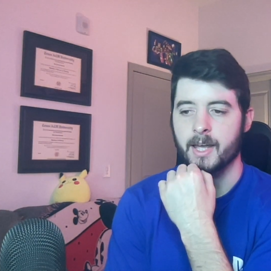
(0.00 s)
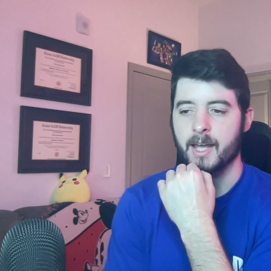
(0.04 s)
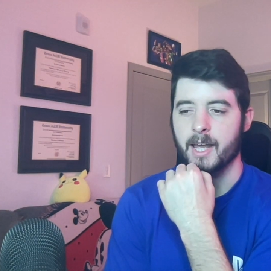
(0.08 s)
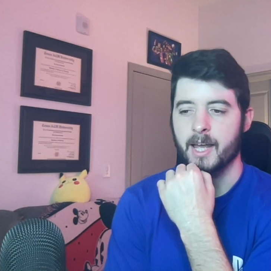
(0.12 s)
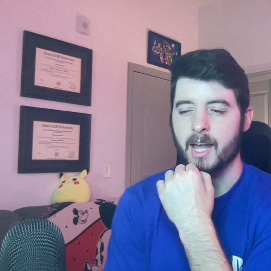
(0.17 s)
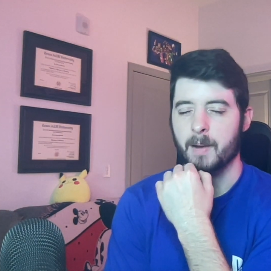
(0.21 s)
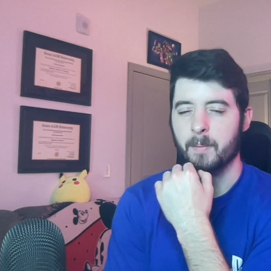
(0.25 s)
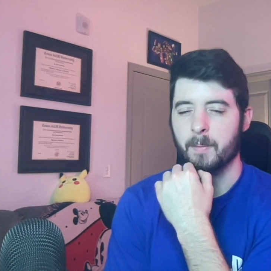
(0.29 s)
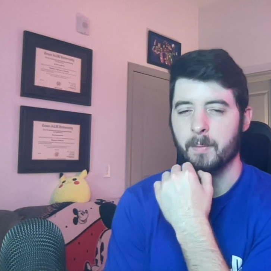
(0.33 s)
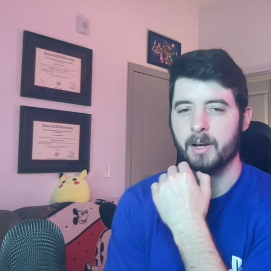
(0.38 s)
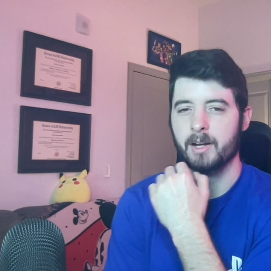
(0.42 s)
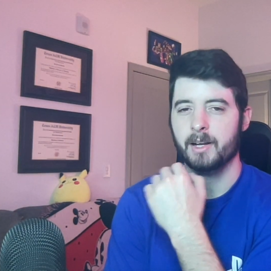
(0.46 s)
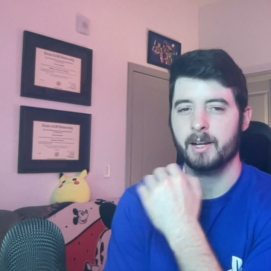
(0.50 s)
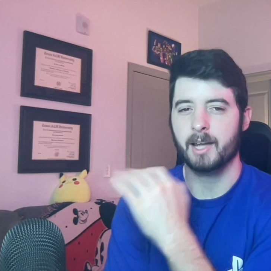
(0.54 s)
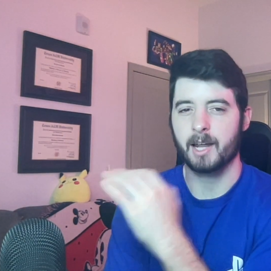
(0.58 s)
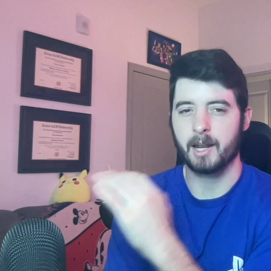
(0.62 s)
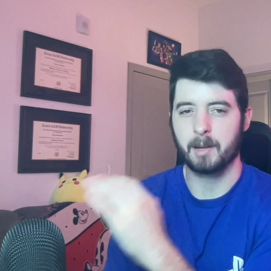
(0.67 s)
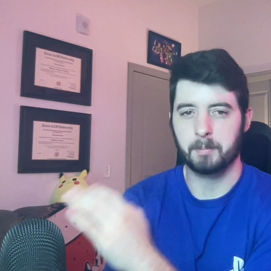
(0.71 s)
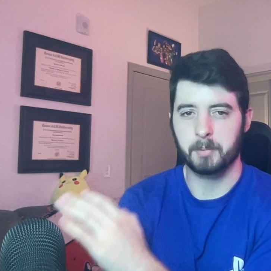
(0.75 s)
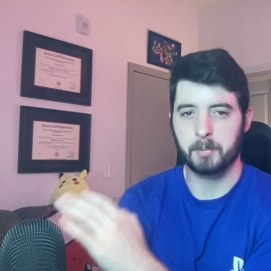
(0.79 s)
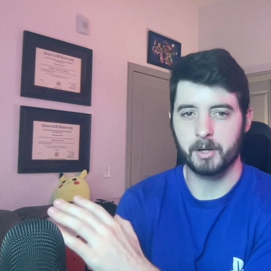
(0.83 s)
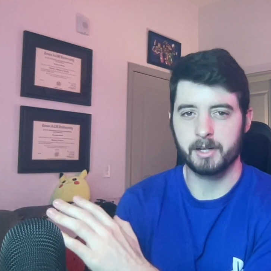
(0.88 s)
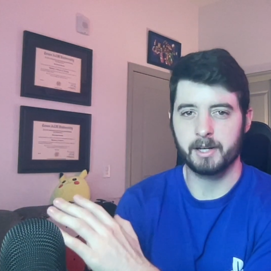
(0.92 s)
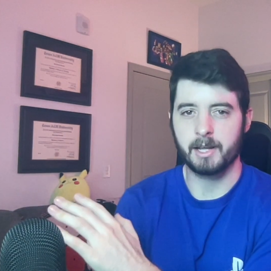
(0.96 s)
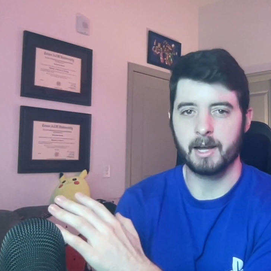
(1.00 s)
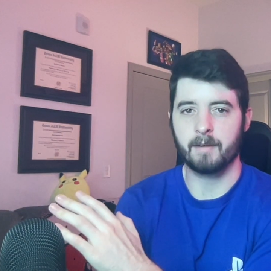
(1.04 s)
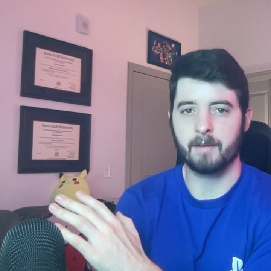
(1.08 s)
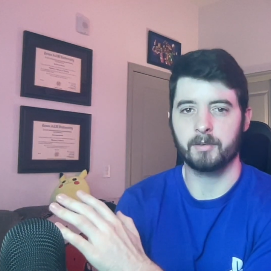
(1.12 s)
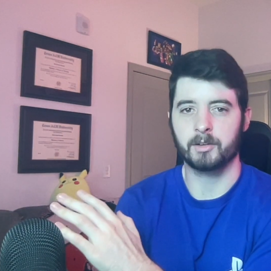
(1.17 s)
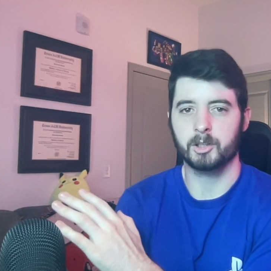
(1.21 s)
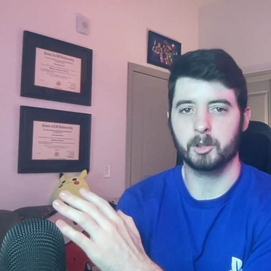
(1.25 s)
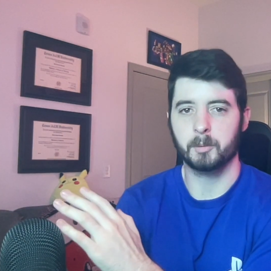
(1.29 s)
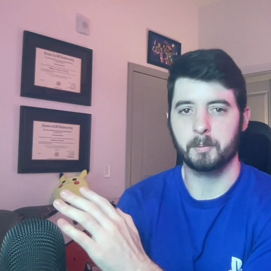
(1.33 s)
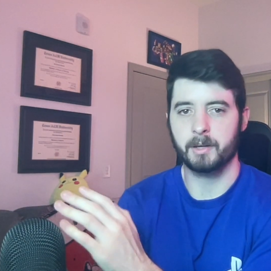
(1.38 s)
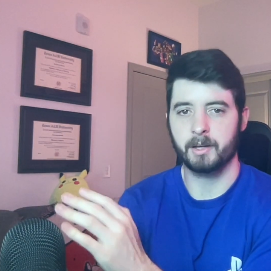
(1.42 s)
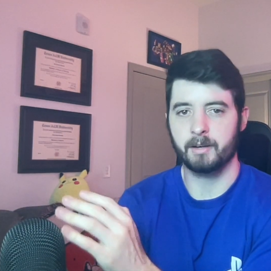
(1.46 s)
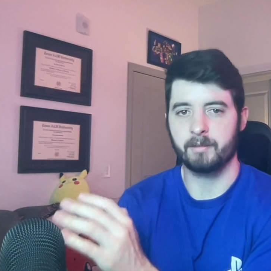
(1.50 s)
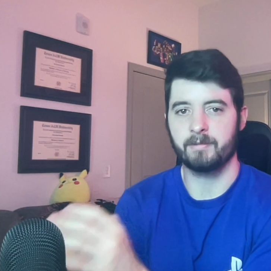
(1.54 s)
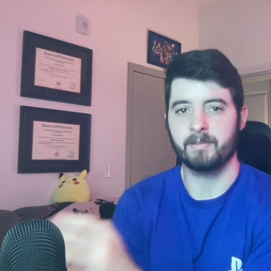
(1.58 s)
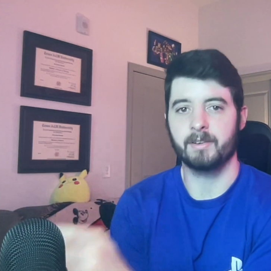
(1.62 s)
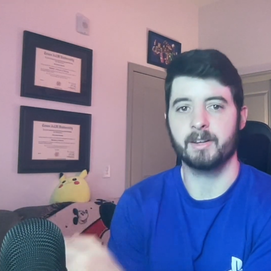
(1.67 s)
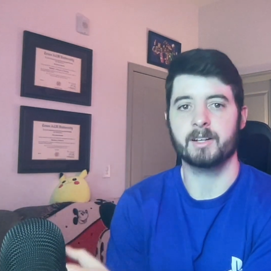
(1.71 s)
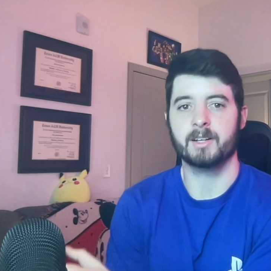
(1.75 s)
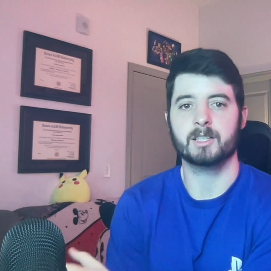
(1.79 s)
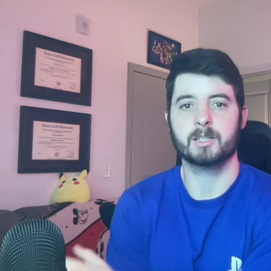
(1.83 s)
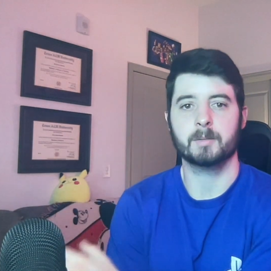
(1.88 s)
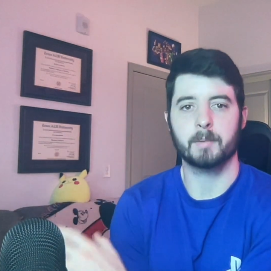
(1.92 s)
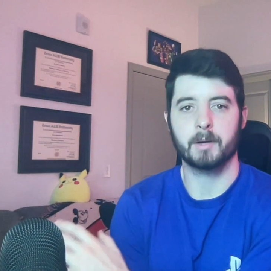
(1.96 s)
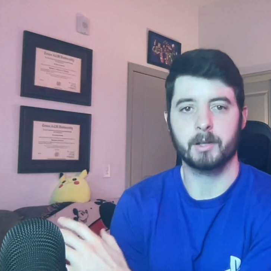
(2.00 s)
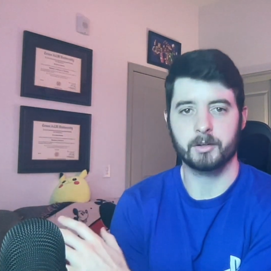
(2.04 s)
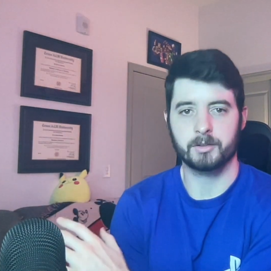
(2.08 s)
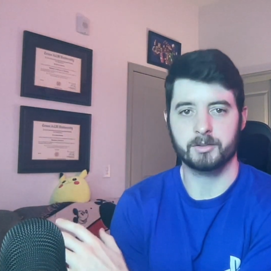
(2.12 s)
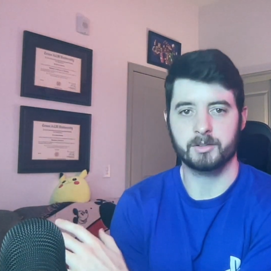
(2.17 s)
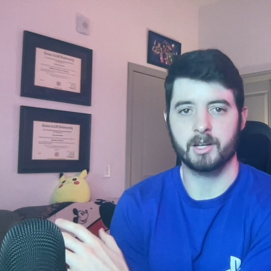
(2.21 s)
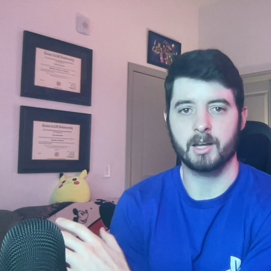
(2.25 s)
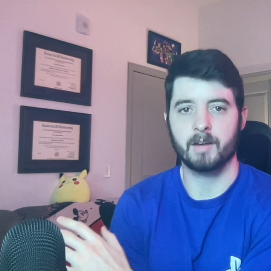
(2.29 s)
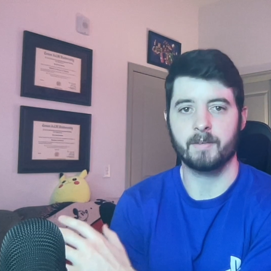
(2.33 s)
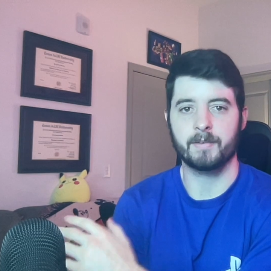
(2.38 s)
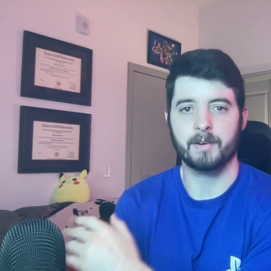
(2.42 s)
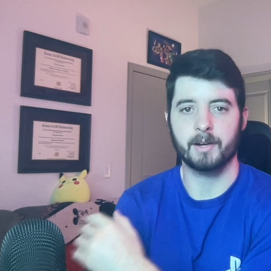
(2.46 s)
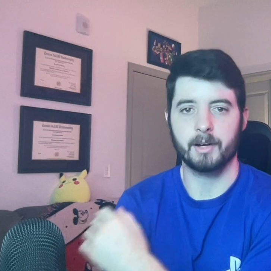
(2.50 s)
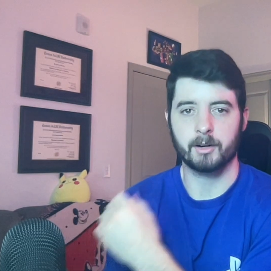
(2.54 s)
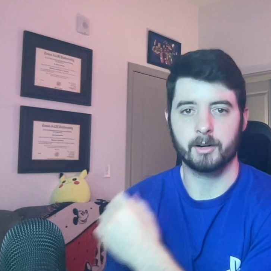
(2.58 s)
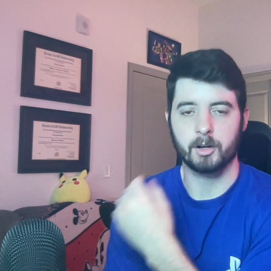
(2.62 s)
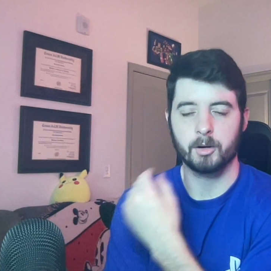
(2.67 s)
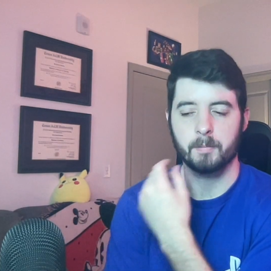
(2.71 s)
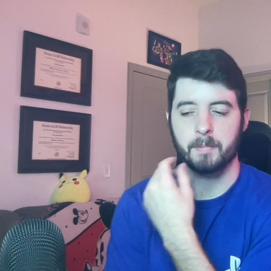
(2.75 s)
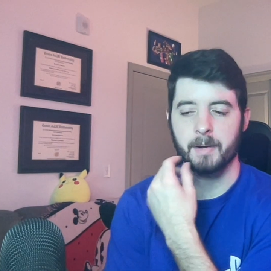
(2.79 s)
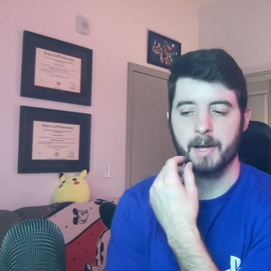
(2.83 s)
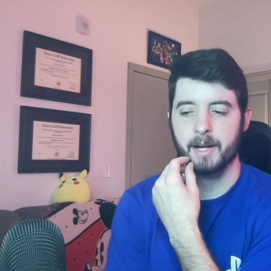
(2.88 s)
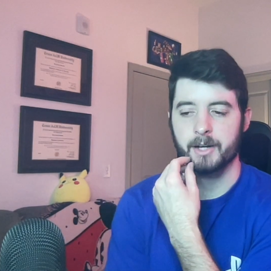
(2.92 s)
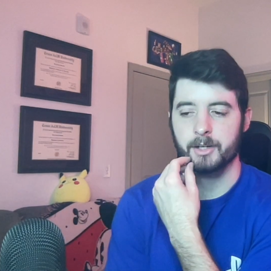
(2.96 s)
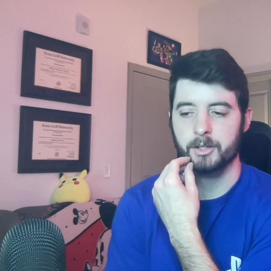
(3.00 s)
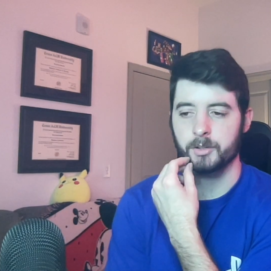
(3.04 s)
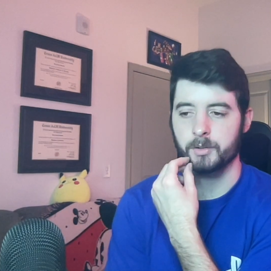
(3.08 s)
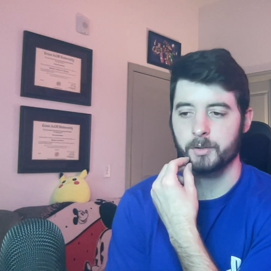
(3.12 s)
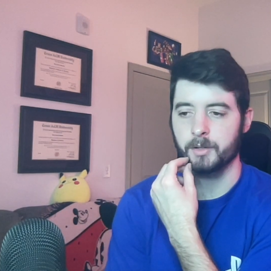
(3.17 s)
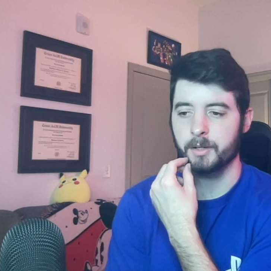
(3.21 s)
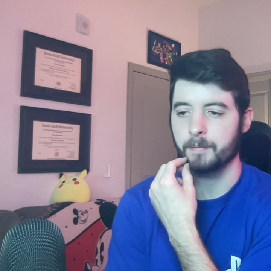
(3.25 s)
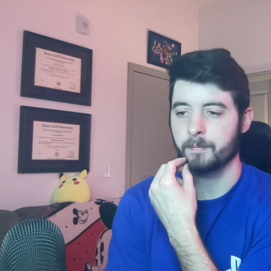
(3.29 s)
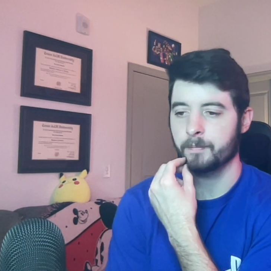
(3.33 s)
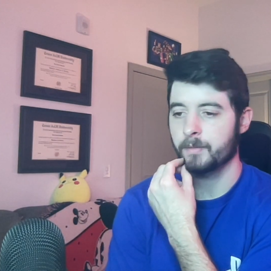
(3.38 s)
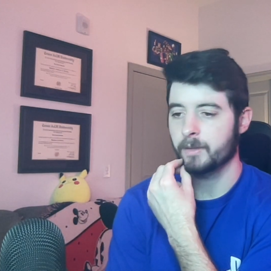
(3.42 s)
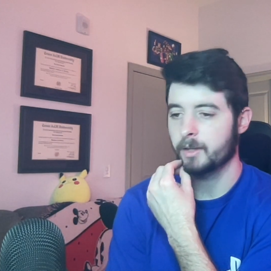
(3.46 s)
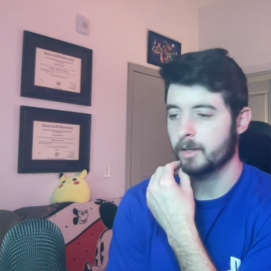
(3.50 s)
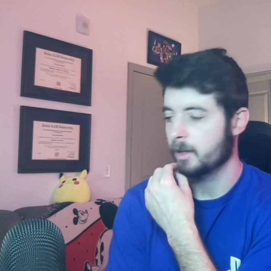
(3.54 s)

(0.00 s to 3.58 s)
And I'm ready to kind of put it down for a little bit and finish some other stuff, and I'll go back to it.